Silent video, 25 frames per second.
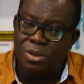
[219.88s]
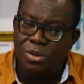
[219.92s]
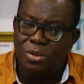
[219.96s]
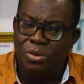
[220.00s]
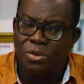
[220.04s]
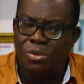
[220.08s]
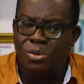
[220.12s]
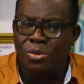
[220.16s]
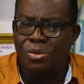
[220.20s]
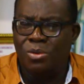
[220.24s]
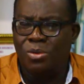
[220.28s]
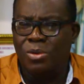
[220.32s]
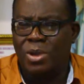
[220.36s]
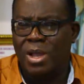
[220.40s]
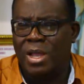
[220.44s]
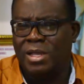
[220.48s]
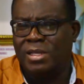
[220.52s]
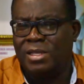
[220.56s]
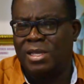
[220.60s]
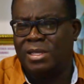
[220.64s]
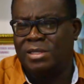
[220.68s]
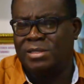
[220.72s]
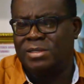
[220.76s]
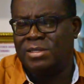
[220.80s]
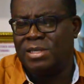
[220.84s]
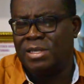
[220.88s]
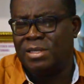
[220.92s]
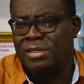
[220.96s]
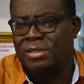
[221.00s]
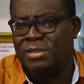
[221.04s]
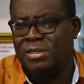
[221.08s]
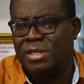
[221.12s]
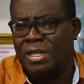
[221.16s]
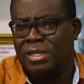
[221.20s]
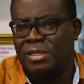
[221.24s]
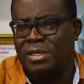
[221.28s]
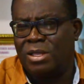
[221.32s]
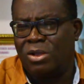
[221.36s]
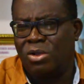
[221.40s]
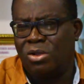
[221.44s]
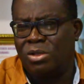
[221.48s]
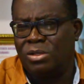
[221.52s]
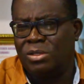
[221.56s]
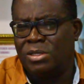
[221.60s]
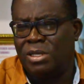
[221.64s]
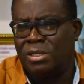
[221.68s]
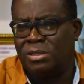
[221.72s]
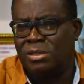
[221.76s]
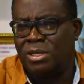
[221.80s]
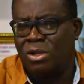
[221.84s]
Oh, I just sense that
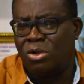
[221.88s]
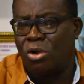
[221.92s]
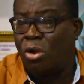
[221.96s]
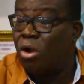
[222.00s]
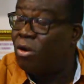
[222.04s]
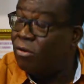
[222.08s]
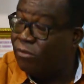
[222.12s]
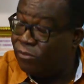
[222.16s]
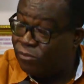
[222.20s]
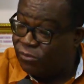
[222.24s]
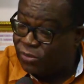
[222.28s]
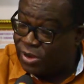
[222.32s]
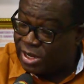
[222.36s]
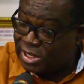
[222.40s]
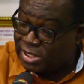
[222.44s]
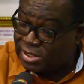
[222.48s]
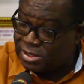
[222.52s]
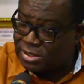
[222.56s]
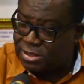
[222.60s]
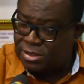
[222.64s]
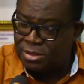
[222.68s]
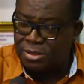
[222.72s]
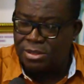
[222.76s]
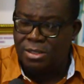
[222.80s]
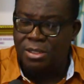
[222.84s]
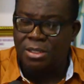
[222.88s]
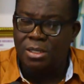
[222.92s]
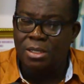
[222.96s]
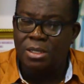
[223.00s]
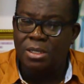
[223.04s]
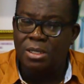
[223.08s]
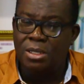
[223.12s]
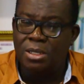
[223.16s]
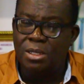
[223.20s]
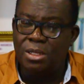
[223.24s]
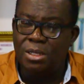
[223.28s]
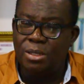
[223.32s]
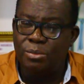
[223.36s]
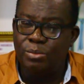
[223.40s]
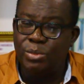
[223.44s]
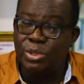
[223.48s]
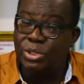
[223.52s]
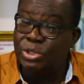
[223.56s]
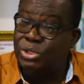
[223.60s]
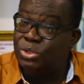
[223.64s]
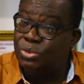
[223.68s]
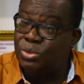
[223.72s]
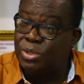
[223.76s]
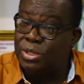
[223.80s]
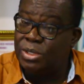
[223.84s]
the conflict
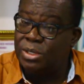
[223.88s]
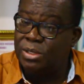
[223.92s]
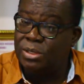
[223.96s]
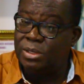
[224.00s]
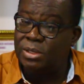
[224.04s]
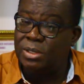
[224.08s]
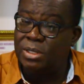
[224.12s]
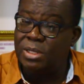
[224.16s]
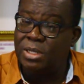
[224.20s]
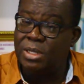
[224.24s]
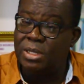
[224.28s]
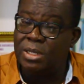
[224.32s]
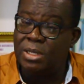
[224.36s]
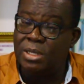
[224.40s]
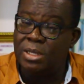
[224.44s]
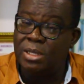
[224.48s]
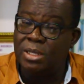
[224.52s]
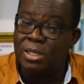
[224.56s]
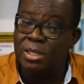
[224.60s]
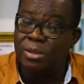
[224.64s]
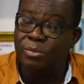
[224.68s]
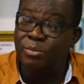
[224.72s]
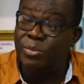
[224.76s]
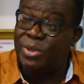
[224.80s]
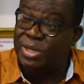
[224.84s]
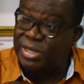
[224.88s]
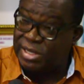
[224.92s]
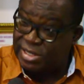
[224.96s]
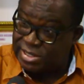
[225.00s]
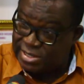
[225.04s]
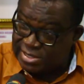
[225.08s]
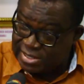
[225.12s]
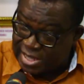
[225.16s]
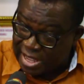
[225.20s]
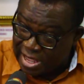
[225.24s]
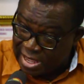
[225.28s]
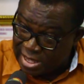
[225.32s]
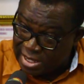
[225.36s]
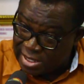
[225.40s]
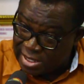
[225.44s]
between the minister